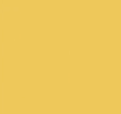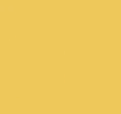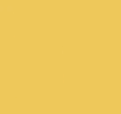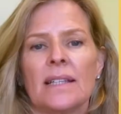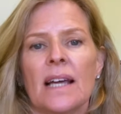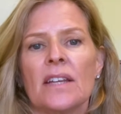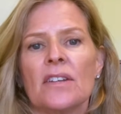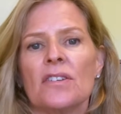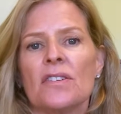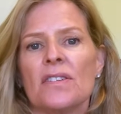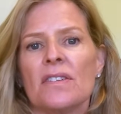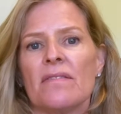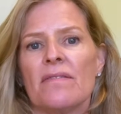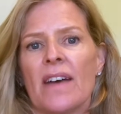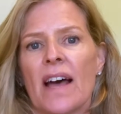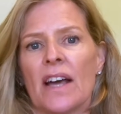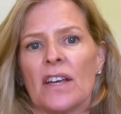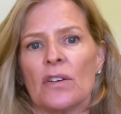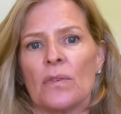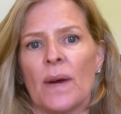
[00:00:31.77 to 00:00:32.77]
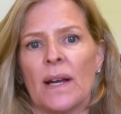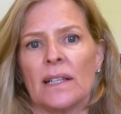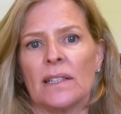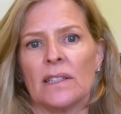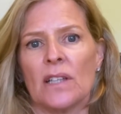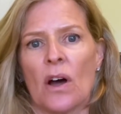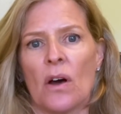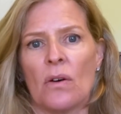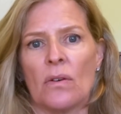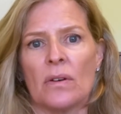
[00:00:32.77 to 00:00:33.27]
Lenders evaluate
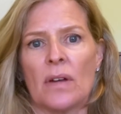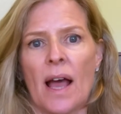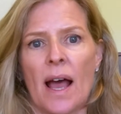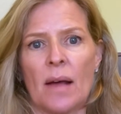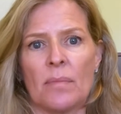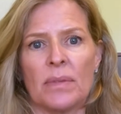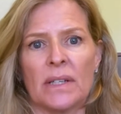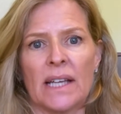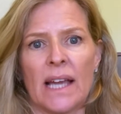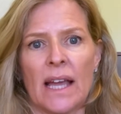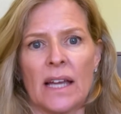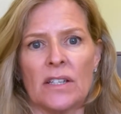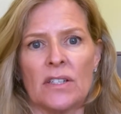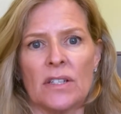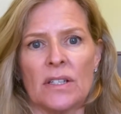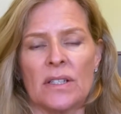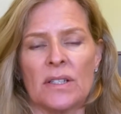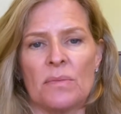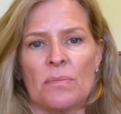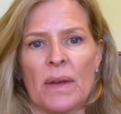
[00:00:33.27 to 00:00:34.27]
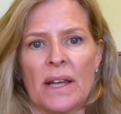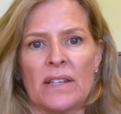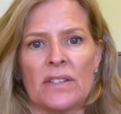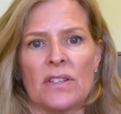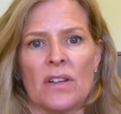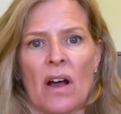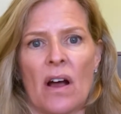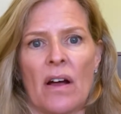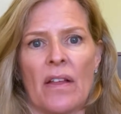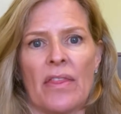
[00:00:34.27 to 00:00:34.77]
loan applications
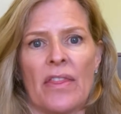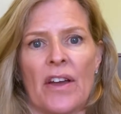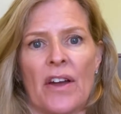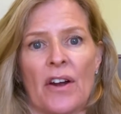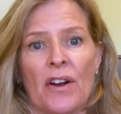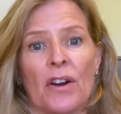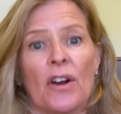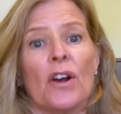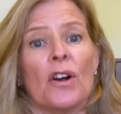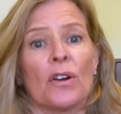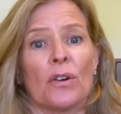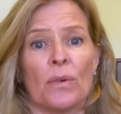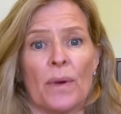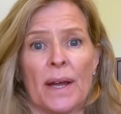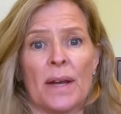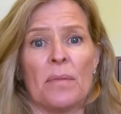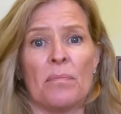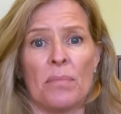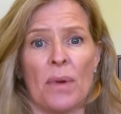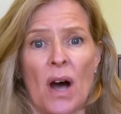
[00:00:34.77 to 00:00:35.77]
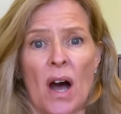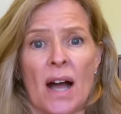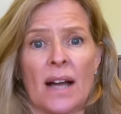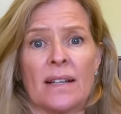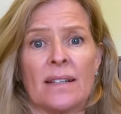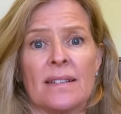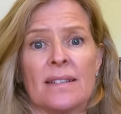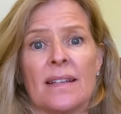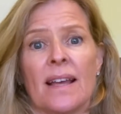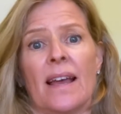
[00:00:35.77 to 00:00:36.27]
based on their credit
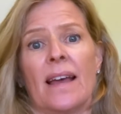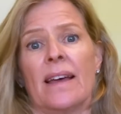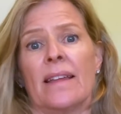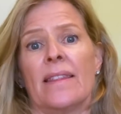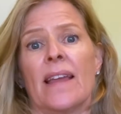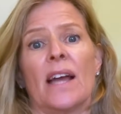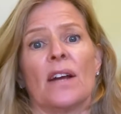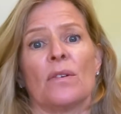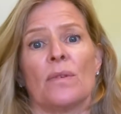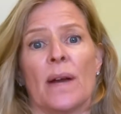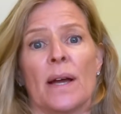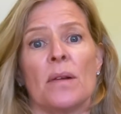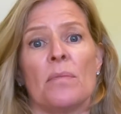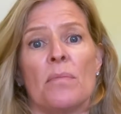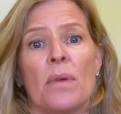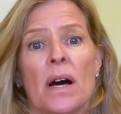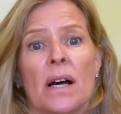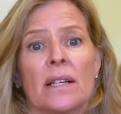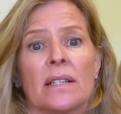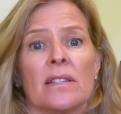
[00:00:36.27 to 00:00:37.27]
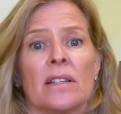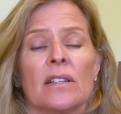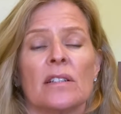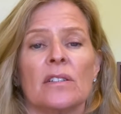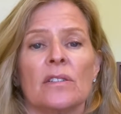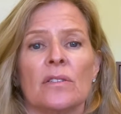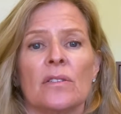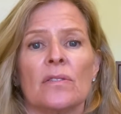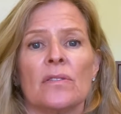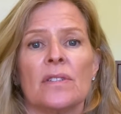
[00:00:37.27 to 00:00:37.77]
box, and that credit box
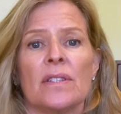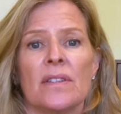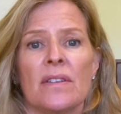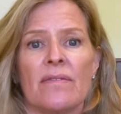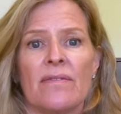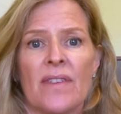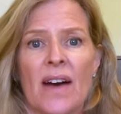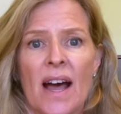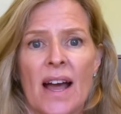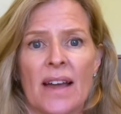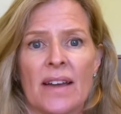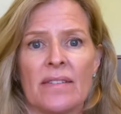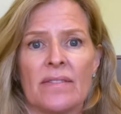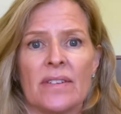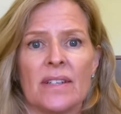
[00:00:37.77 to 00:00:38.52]
includes the 5